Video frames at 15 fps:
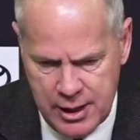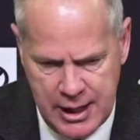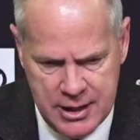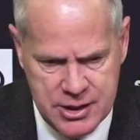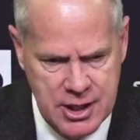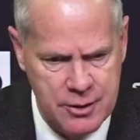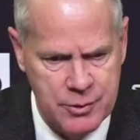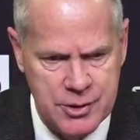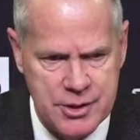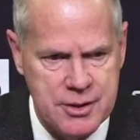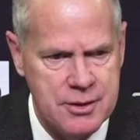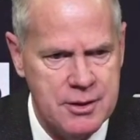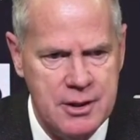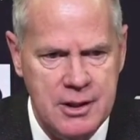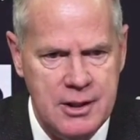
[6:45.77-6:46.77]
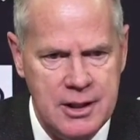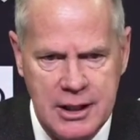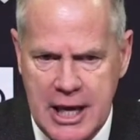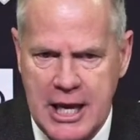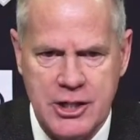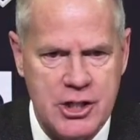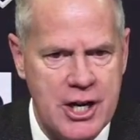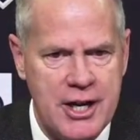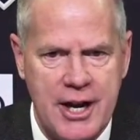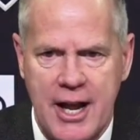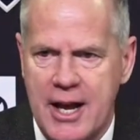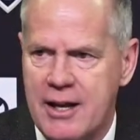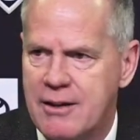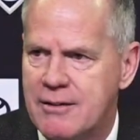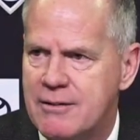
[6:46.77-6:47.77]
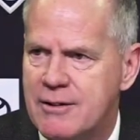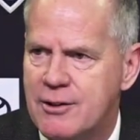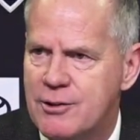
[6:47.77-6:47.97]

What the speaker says: KJ was KJ tonight,